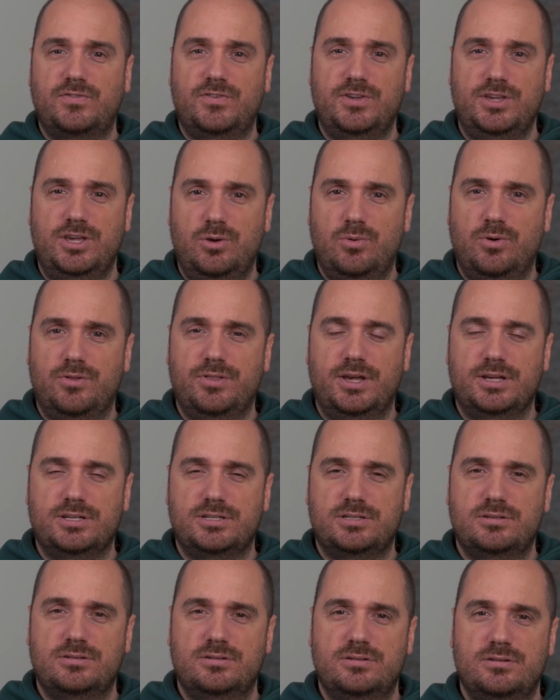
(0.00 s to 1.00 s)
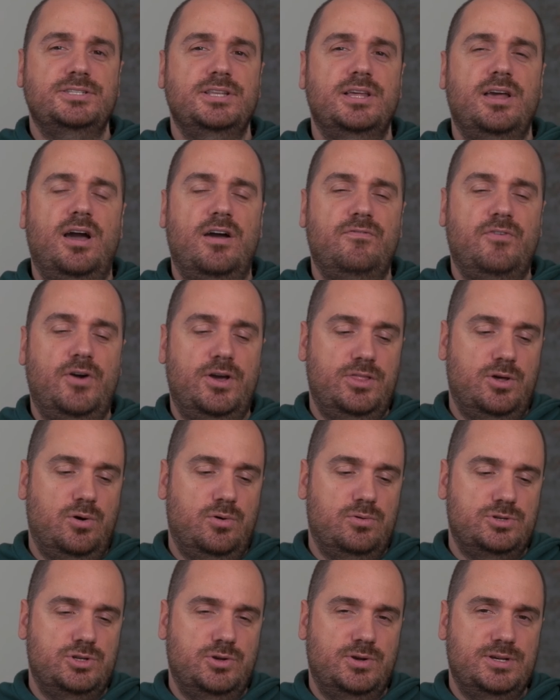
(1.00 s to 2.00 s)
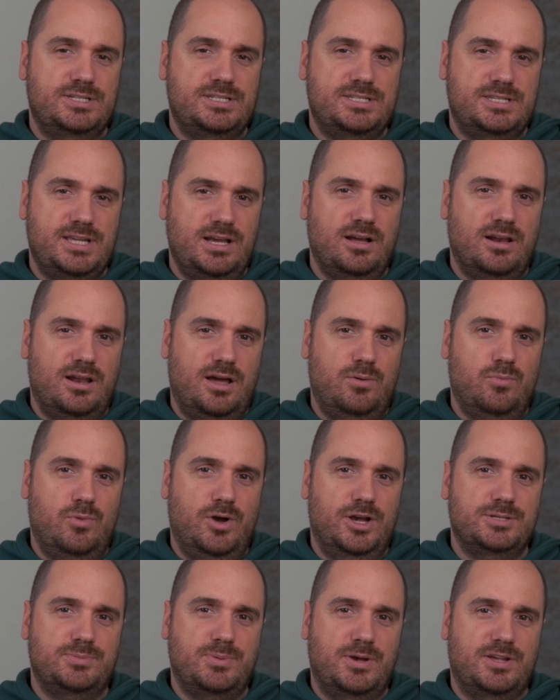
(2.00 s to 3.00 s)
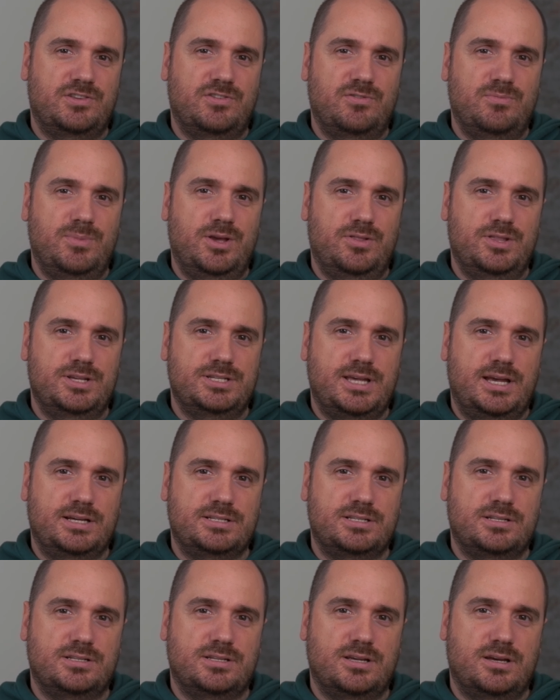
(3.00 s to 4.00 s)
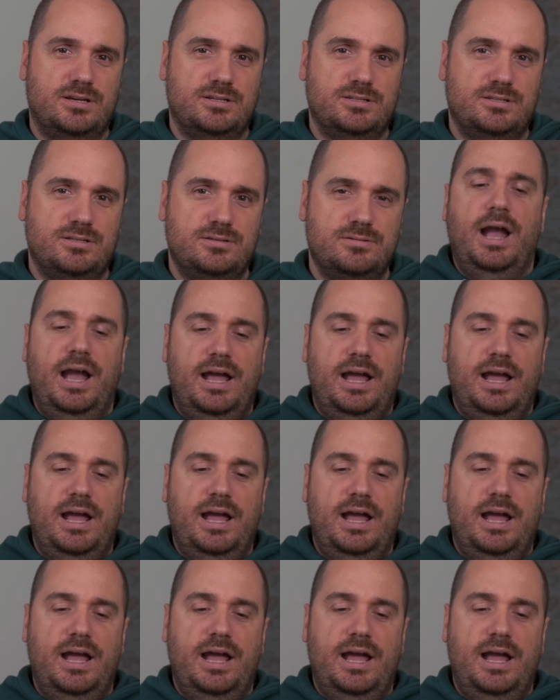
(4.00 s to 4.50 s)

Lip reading: for you on this. Personally, I find that doing single arm works best for me on this exercise.